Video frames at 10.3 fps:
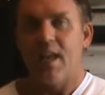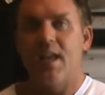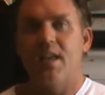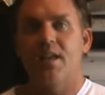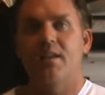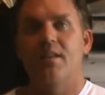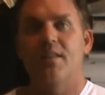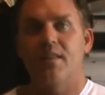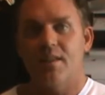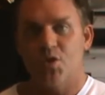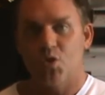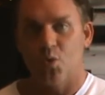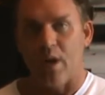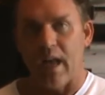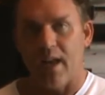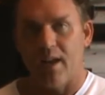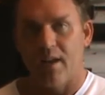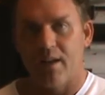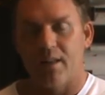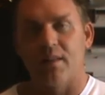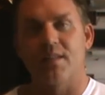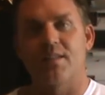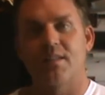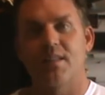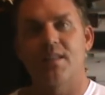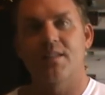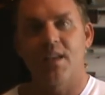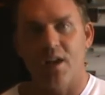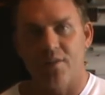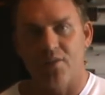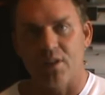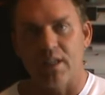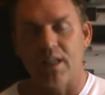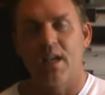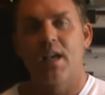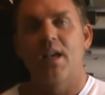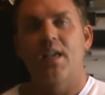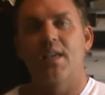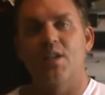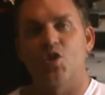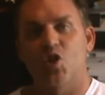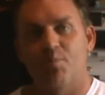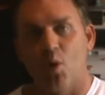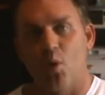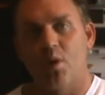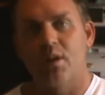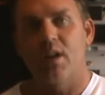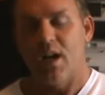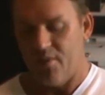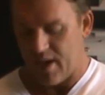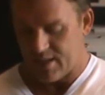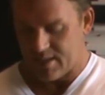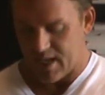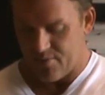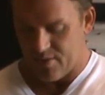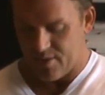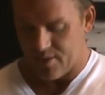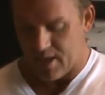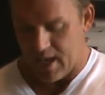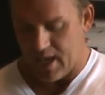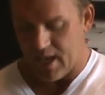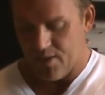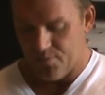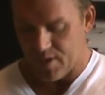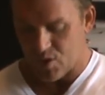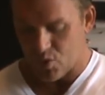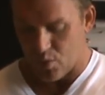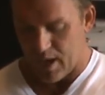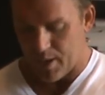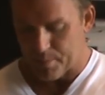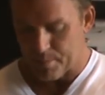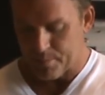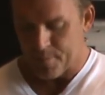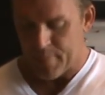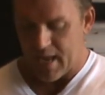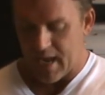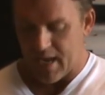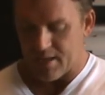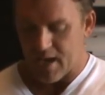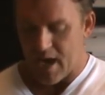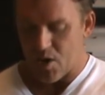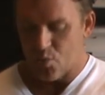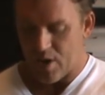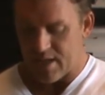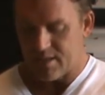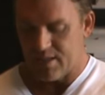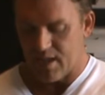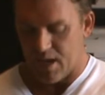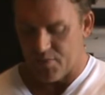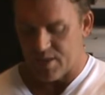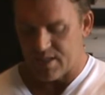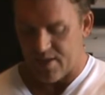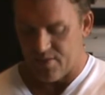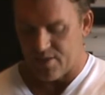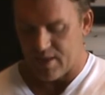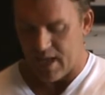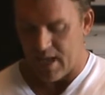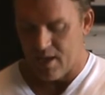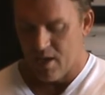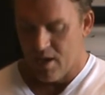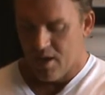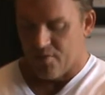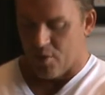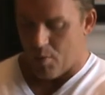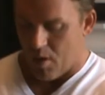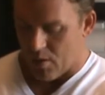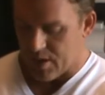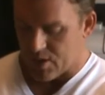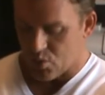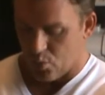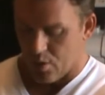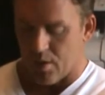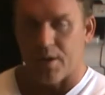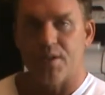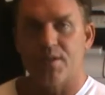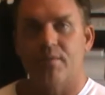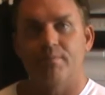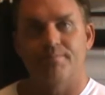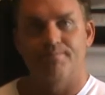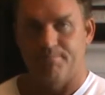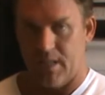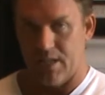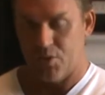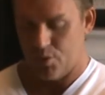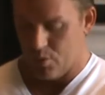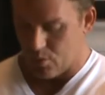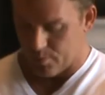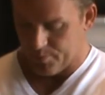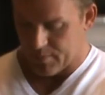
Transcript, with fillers: in this way. Listen to this carefully. He has spoken of a seventh day in this way. And God rested on the seventh day from all his works. That's true.